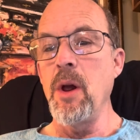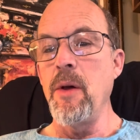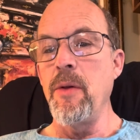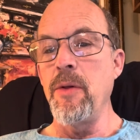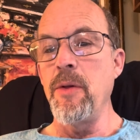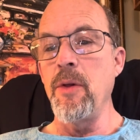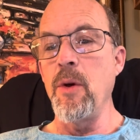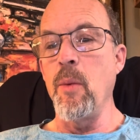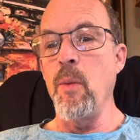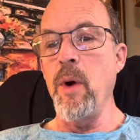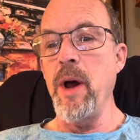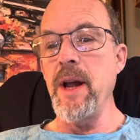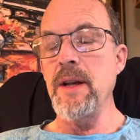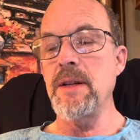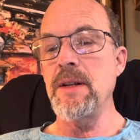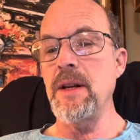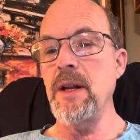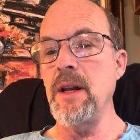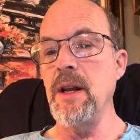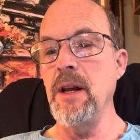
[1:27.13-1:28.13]
The
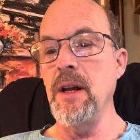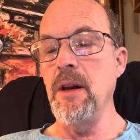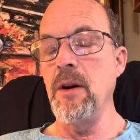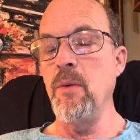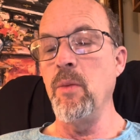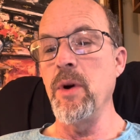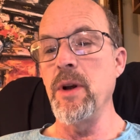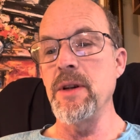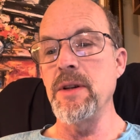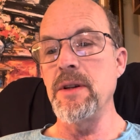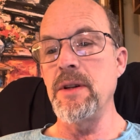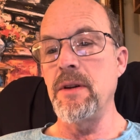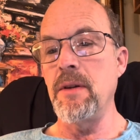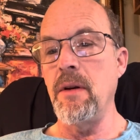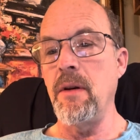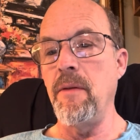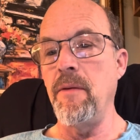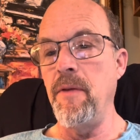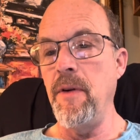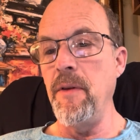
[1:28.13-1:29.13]
west end was
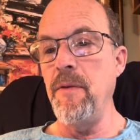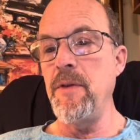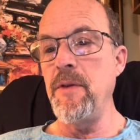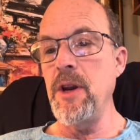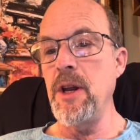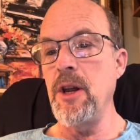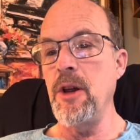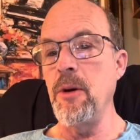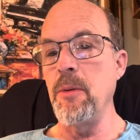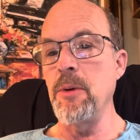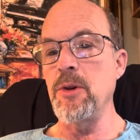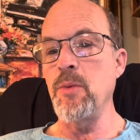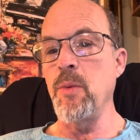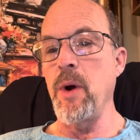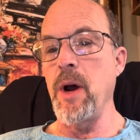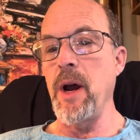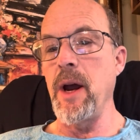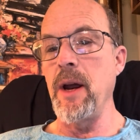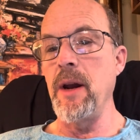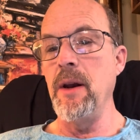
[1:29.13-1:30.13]
50 cubits
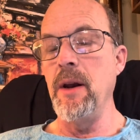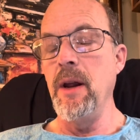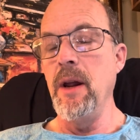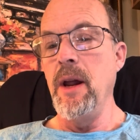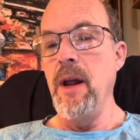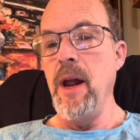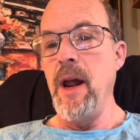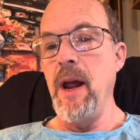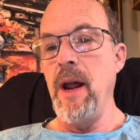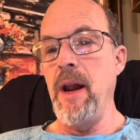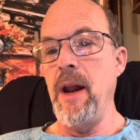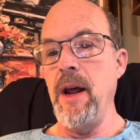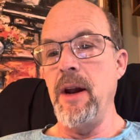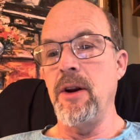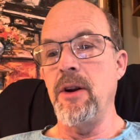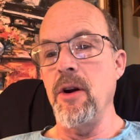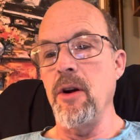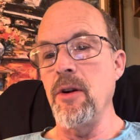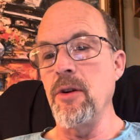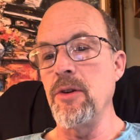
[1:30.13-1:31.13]
wide and had
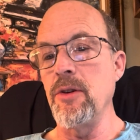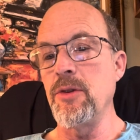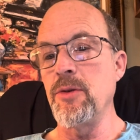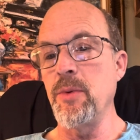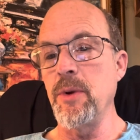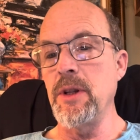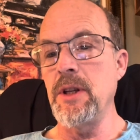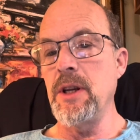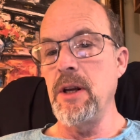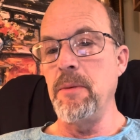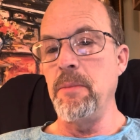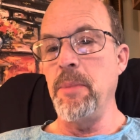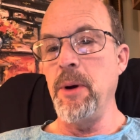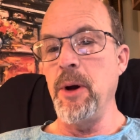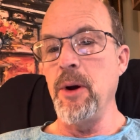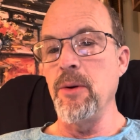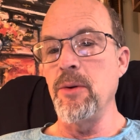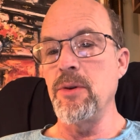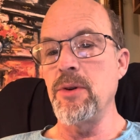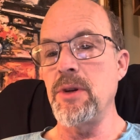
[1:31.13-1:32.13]
curtains with 10
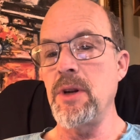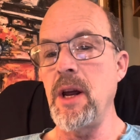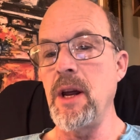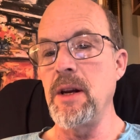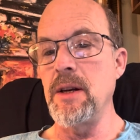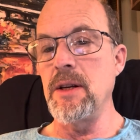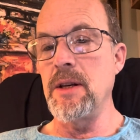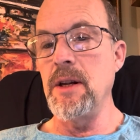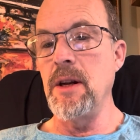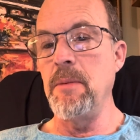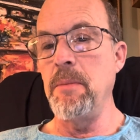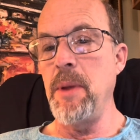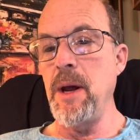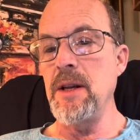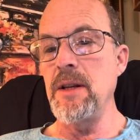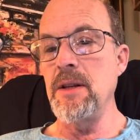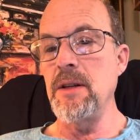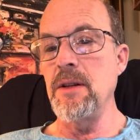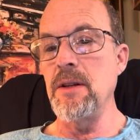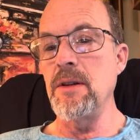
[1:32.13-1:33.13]
posts and 10
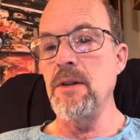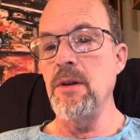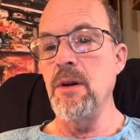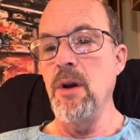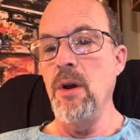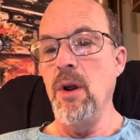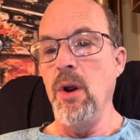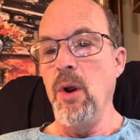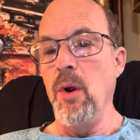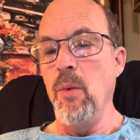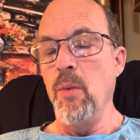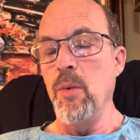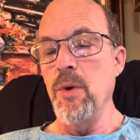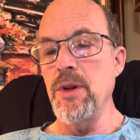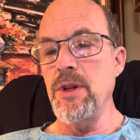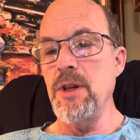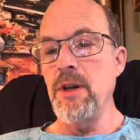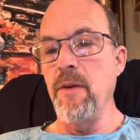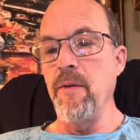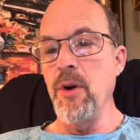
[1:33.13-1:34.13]
bases, with
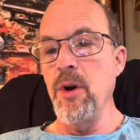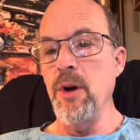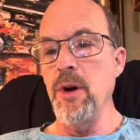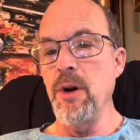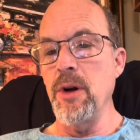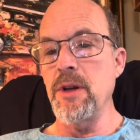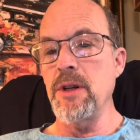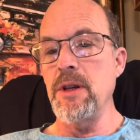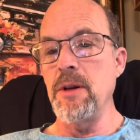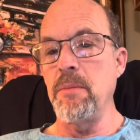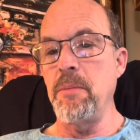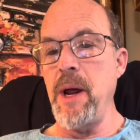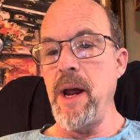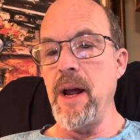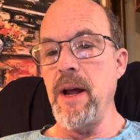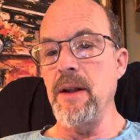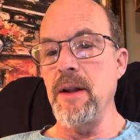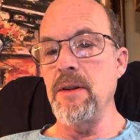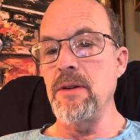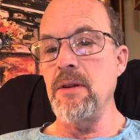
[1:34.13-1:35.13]
silver hooks and
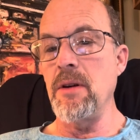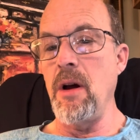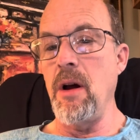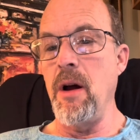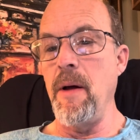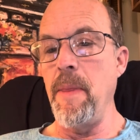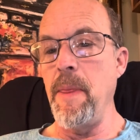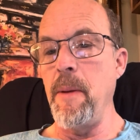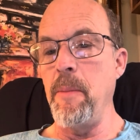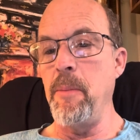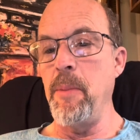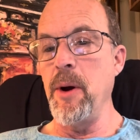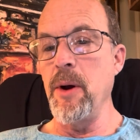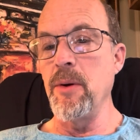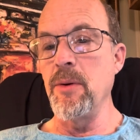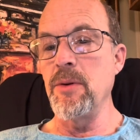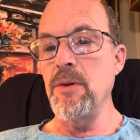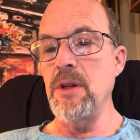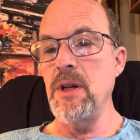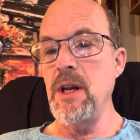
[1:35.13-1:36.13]
bands on the
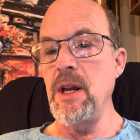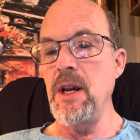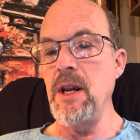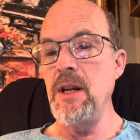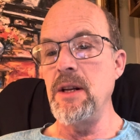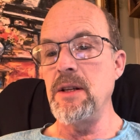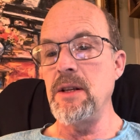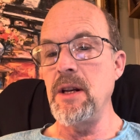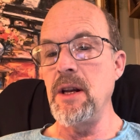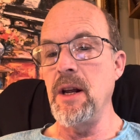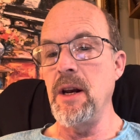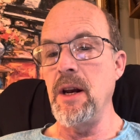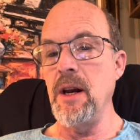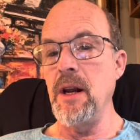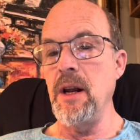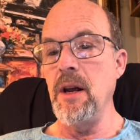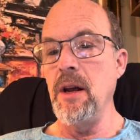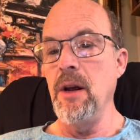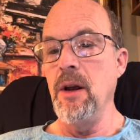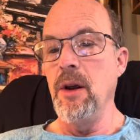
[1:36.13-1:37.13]
post. The east end,
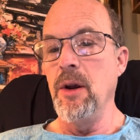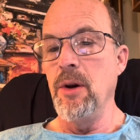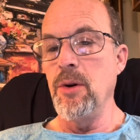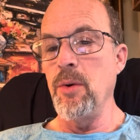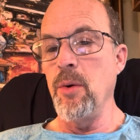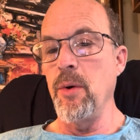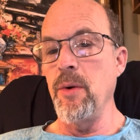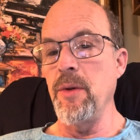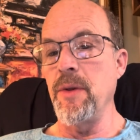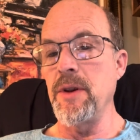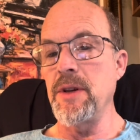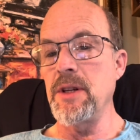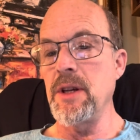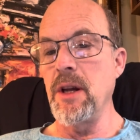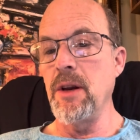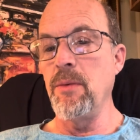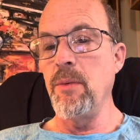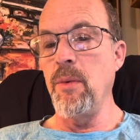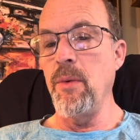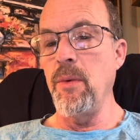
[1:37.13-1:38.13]
toward the
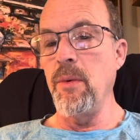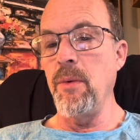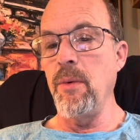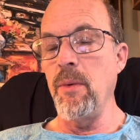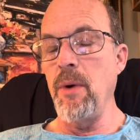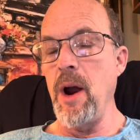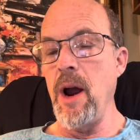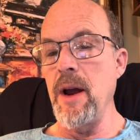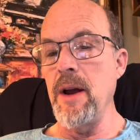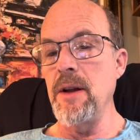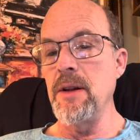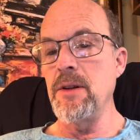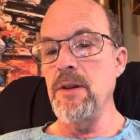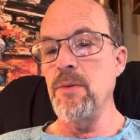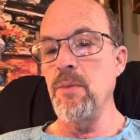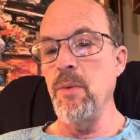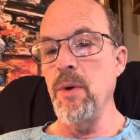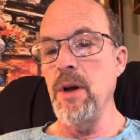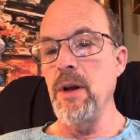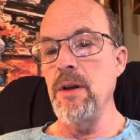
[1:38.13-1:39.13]
sunrise,
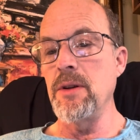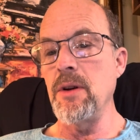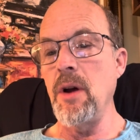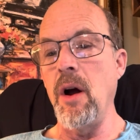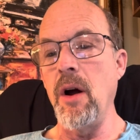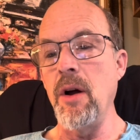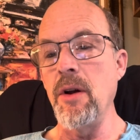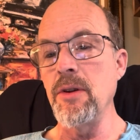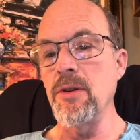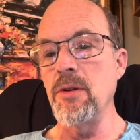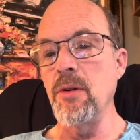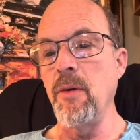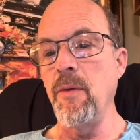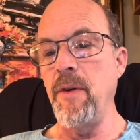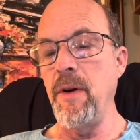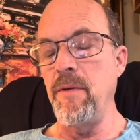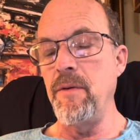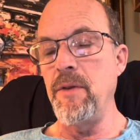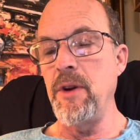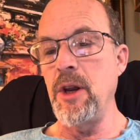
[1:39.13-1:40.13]
was also
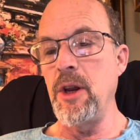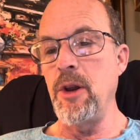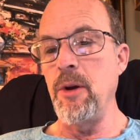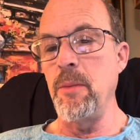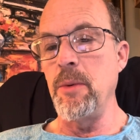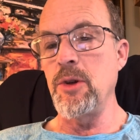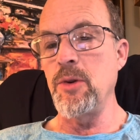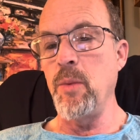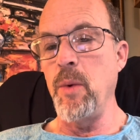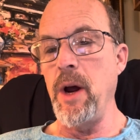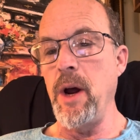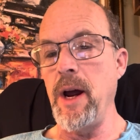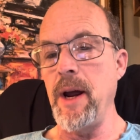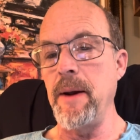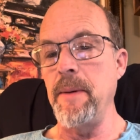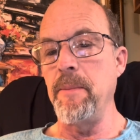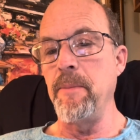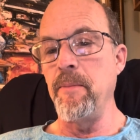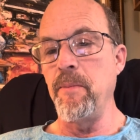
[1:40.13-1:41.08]
50 cubits wide.